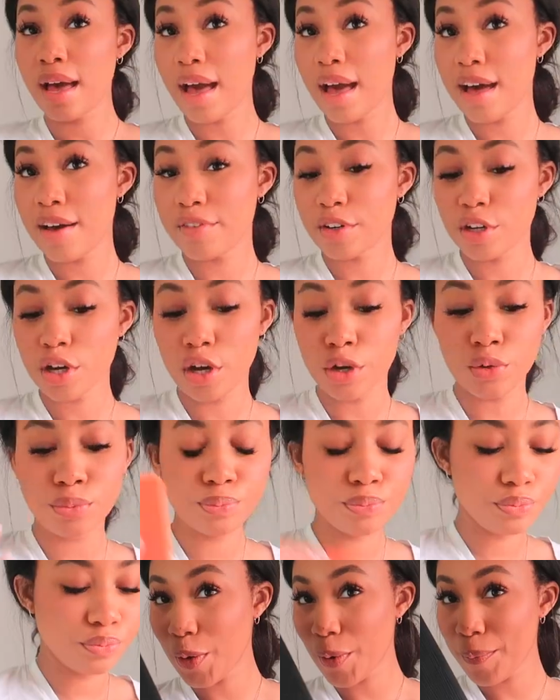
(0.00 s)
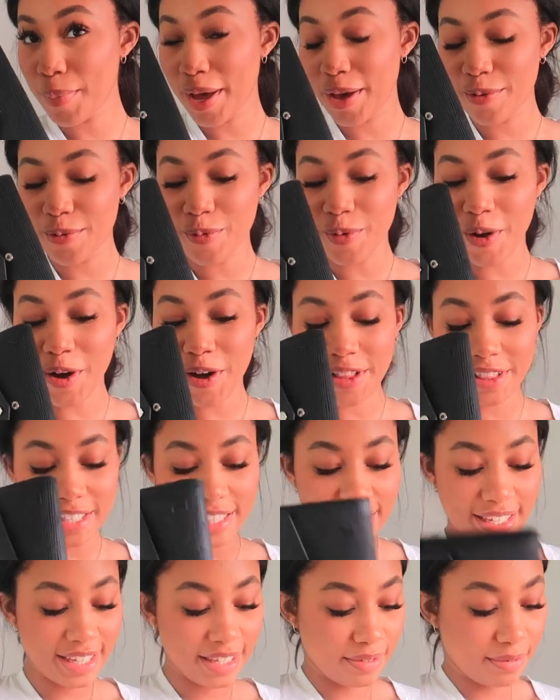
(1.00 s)
I have a comb, my
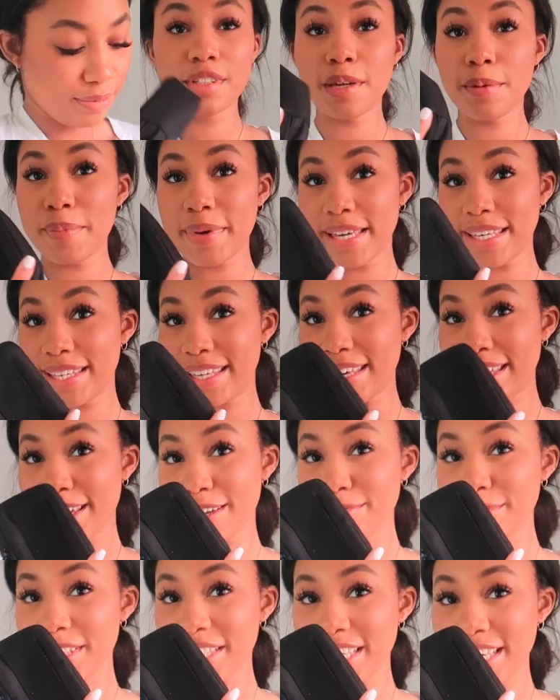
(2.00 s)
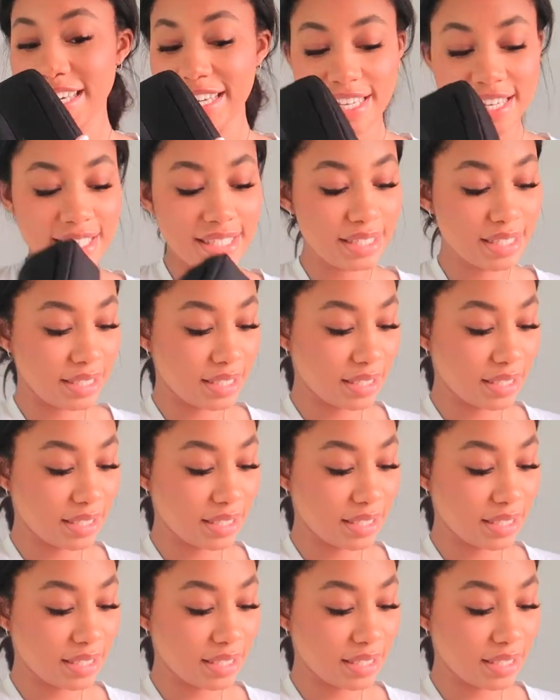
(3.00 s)
wallet, my camera case,